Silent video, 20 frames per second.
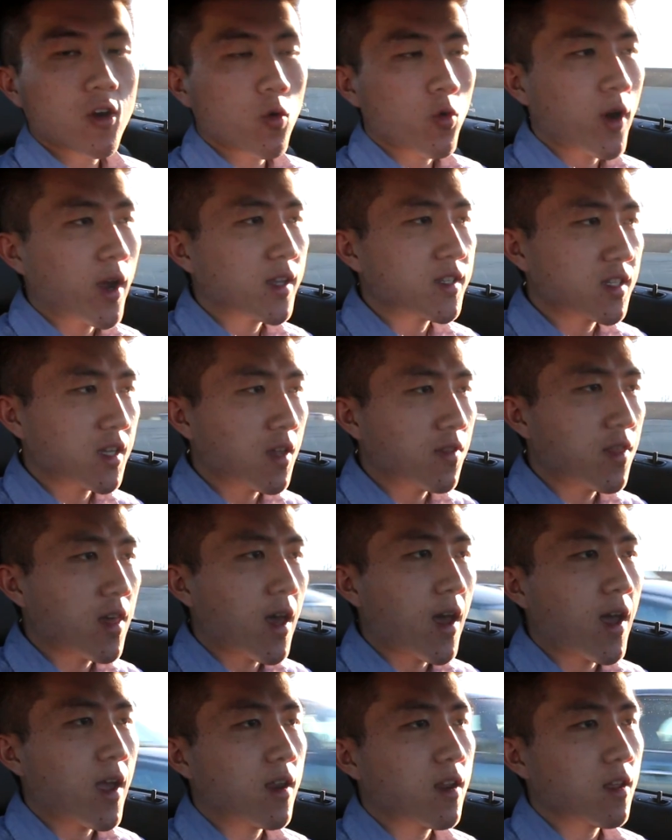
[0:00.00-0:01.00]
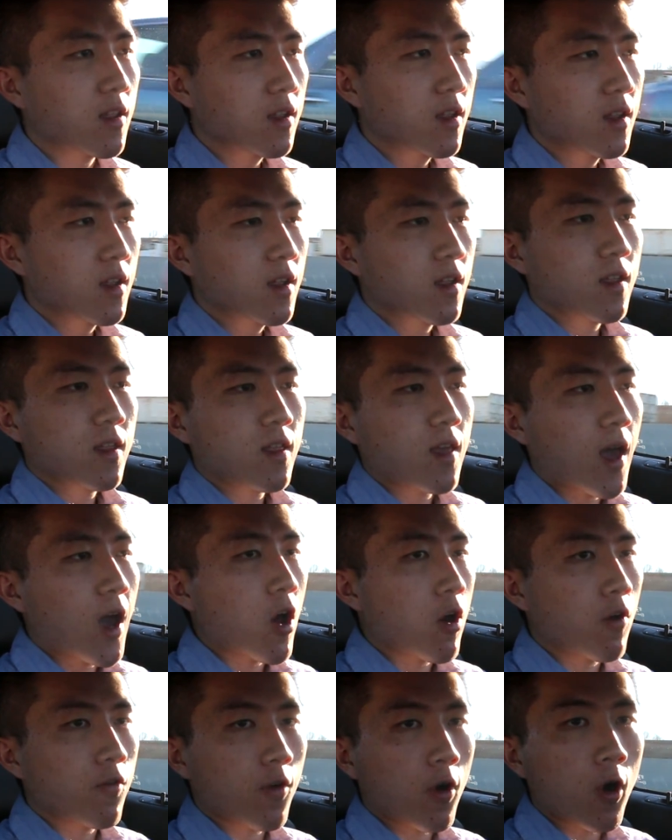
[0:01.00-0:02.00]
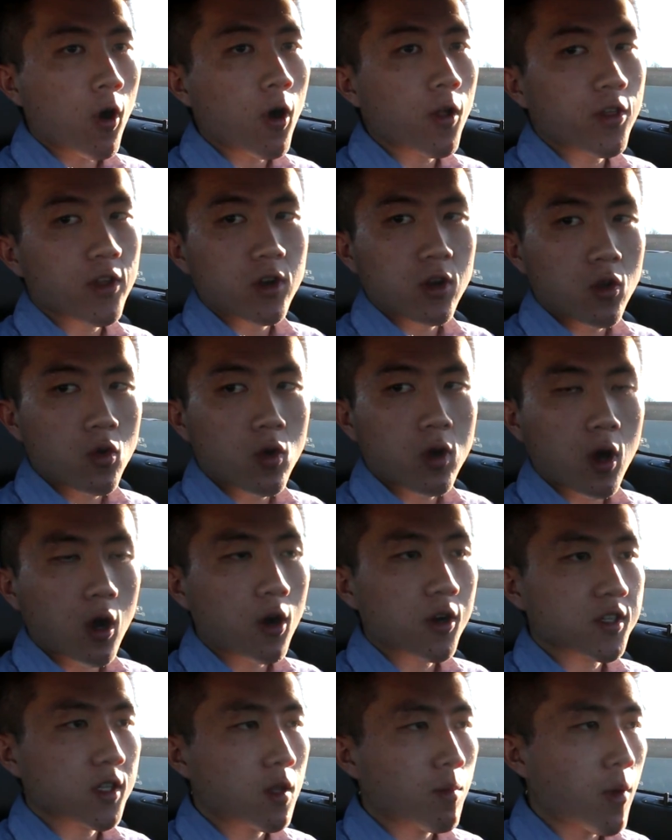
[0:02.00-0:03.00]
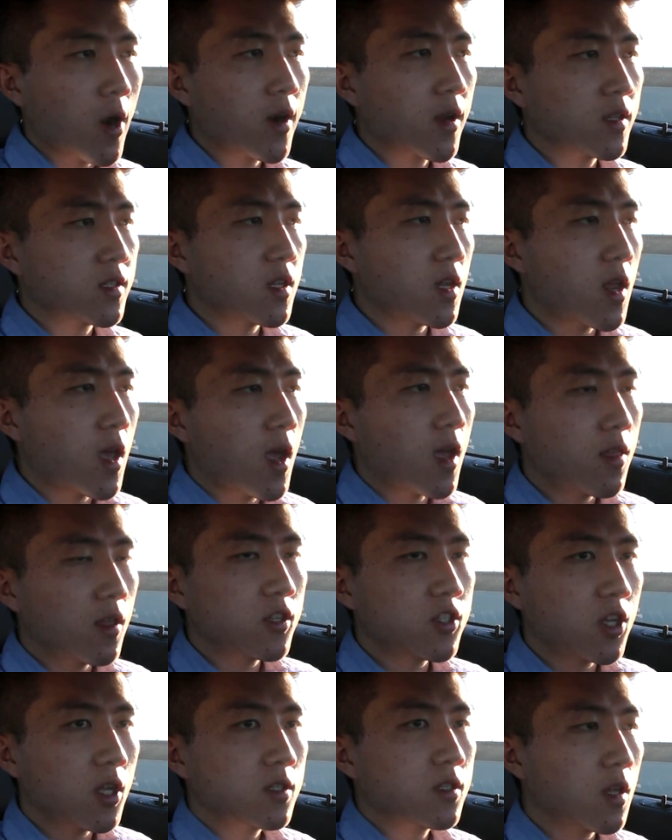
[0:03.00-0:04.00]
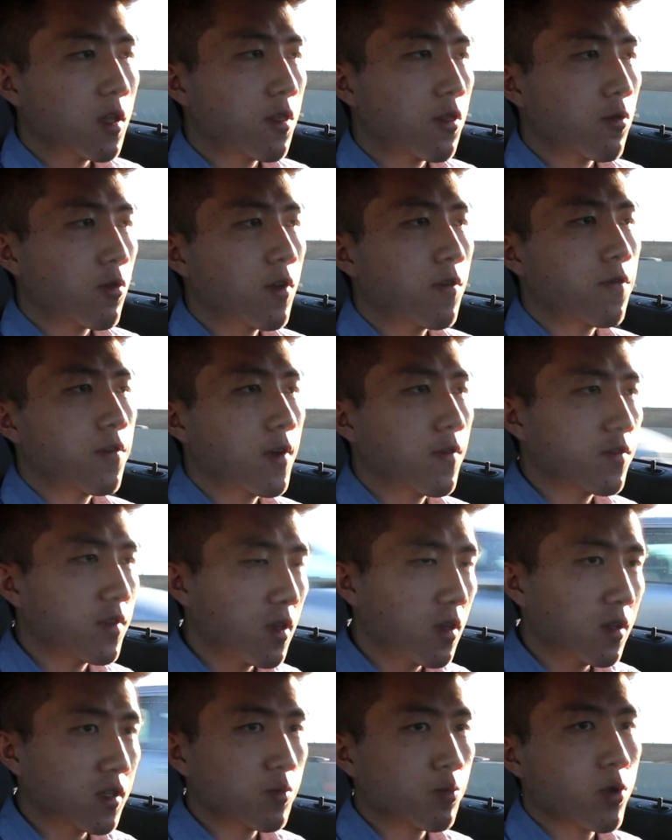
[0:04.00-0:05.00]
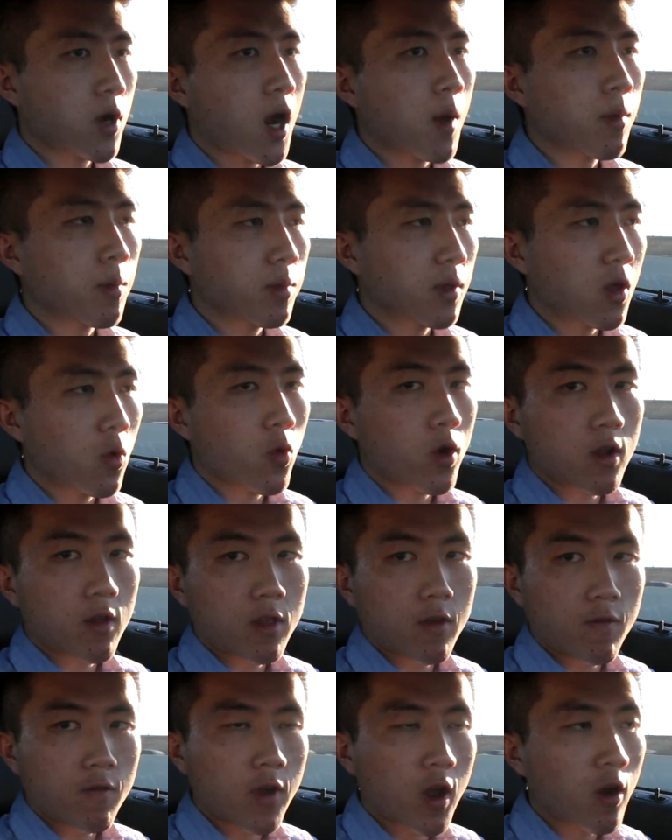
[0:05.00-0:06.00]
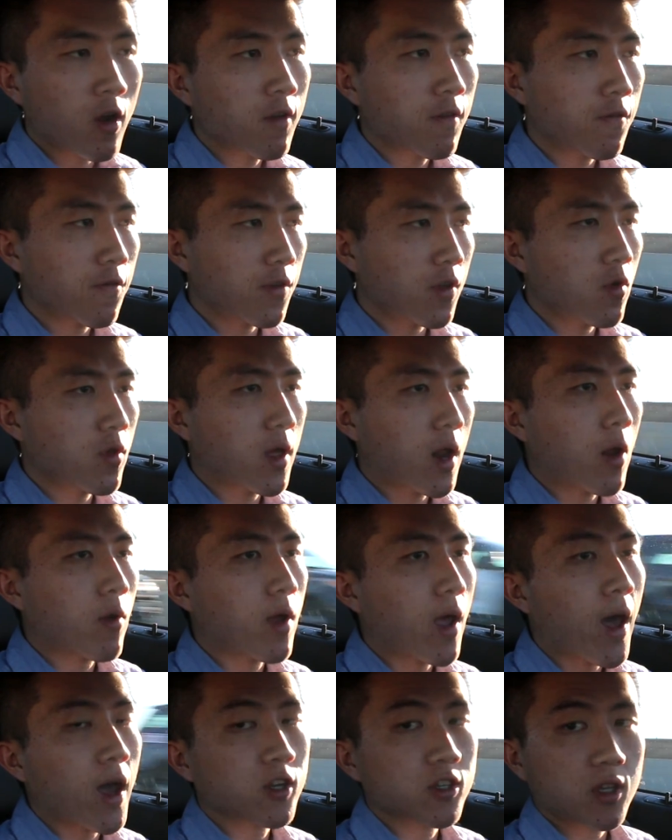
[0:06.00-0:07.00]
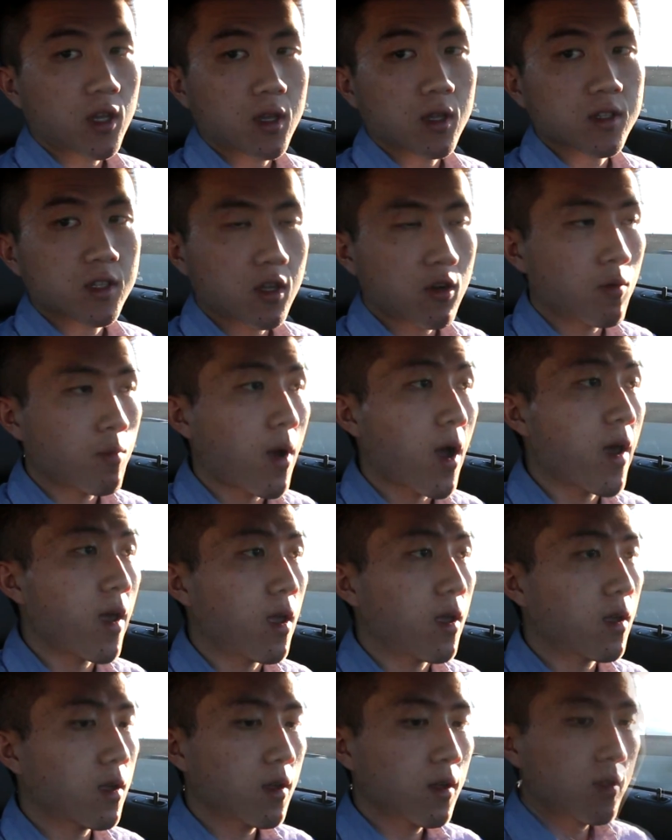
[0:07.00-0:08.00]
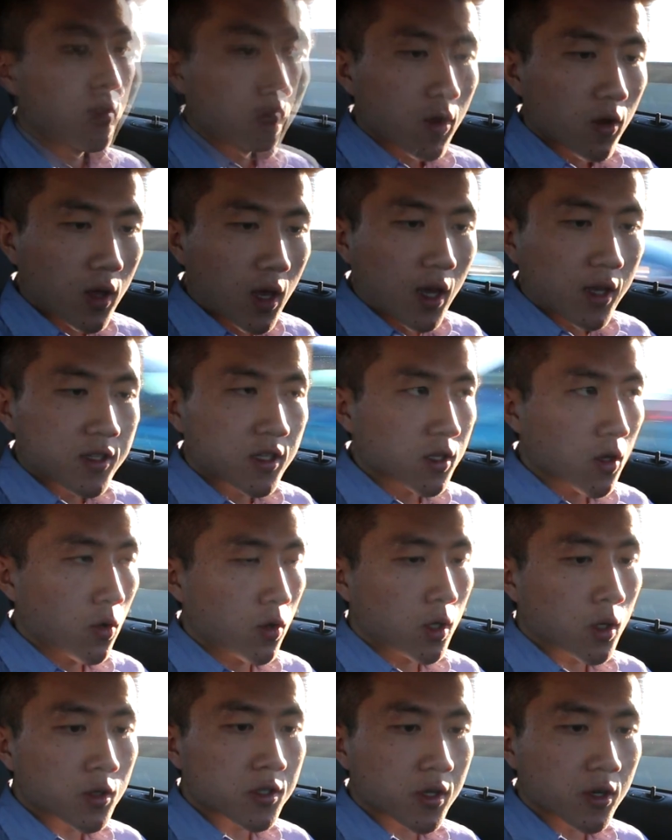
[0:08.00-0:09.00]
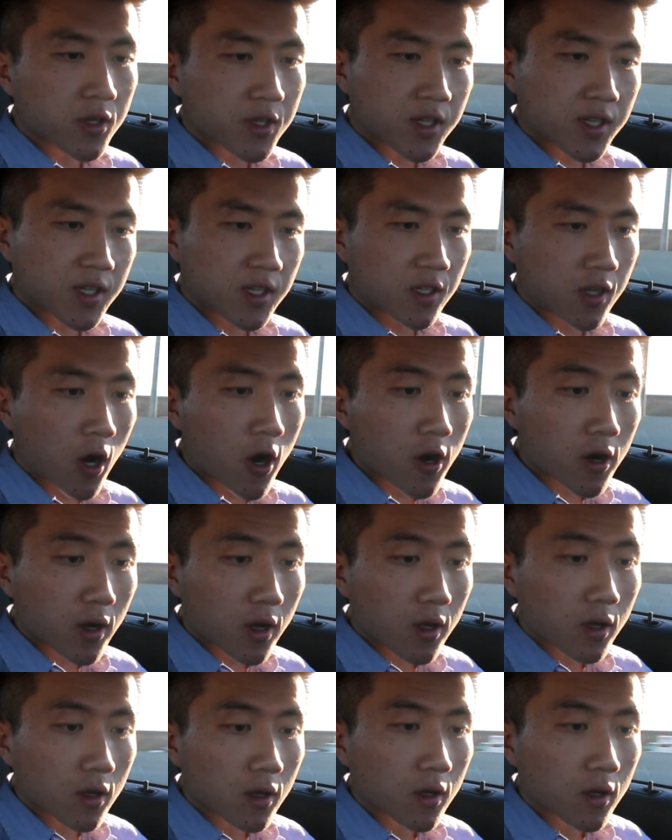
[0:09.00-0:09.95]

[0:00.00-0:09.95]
where I said that out of all the new cars on the market today, the GT350 is probably one of the very few that I've actually considered buying. Okay, so users Stark,